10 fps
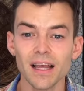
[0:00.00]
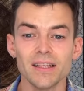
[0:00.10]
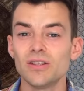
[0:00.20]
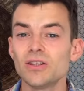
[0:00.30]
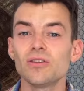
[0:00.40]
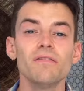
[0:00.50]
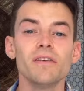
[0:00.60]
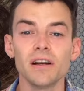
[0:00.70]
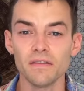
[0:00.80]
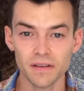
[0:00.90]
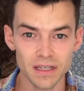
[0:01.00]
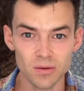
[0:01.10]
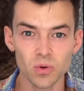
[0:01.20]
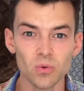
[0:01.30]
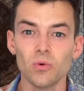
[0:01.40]
It's just not very
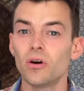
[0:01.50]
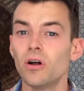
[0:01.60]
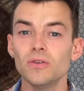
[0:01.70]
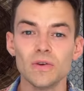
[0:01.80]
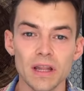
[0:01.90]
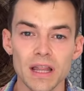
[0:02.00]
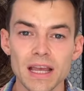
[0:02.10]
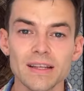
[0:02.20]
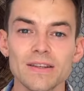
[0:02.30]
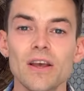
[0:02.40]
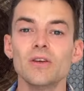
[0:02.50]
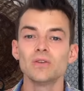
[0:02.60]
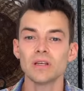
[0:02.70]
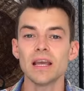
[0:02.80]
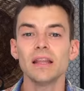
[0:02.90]
feasible. We're all doing things.
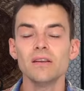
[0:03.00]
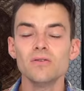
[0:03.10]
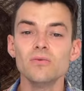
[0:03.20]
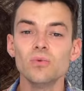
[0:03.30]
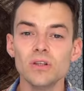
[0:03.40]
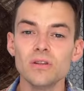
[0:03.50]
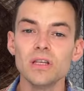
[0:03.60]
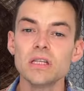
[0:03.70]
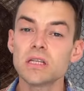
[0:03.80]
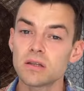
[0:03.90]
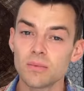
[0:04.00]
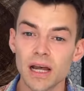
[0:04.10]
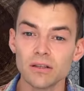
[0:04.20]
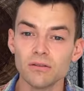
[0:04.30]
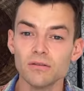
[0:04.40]
So yeah, we do these
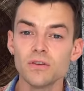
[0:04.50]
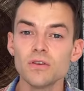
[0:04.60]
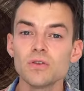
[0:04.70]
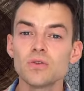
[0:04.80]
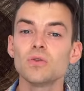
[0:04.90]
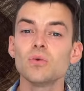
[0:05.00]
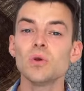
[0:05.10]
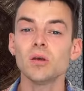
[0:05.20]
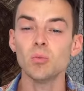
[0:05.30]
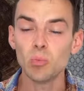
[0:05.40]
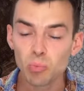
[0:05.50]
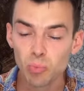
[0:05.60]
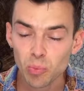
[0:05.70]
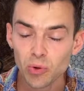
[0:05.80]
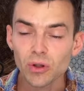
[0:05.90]
systematic reviews. We can
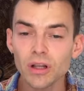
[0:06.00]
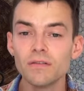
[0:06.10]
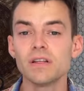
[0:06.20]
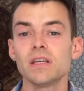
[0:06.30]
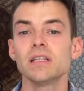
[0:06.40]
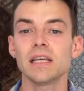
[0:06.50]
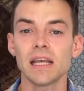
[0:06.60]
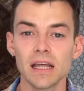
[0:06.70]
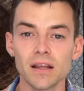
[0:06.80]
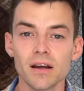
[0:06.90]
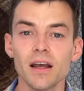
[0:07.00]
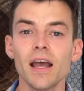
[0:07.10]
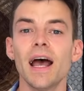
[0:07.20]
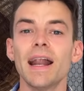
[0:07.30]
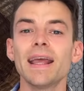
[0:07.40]
pull everything together
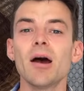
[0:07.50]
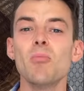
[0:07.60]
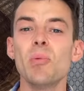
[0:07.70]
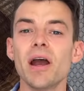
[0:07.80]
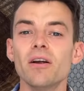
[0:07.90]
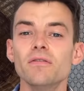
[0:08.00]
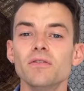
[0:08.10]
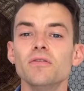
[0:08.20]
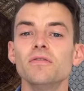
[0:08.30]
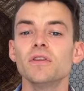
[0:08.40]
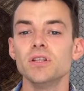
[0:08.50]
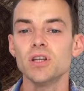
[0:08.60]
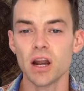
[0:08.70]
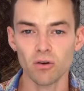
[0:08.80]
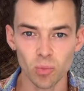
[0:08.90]
and get a better view for the
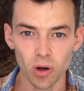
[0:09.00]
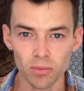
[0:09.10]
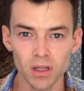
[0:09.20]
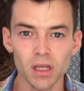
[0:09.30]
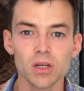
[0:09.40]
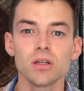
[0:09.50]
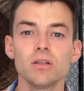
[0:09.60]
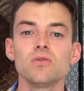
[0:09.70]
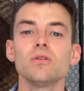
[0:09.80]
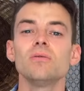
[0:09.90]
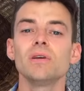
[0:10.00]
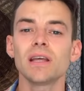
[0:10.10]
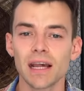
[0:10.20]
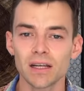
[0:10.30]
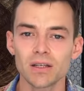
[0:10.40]
general population so that we
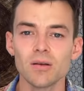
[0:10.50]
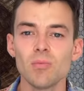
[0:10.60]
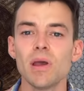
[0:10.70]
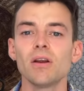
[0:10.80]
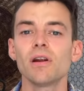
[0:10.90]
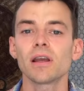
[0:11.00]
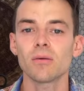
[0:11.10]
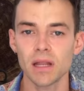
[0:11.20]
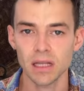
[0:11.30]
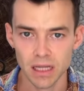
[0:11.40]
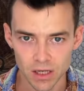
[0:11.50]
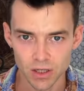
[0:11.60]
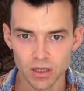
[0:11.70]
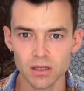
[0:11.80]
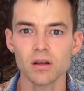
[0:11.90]
can actually make
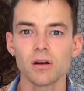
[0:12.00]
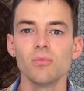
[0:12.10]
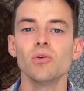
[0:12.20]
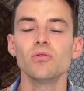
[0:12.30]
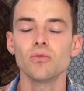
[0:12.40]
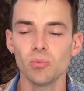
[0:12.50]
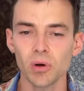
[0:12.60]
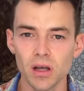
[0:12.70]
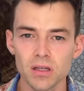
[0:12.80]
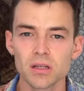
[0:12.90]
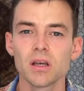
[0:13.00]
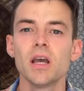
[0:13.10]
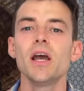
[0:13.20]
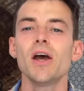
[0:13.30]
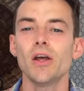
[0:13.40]
recommendations that are more robust
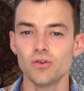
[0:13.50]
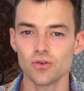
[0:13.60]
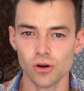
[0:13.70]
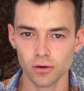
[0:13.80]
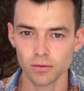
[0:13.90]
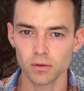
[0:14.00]
and strong.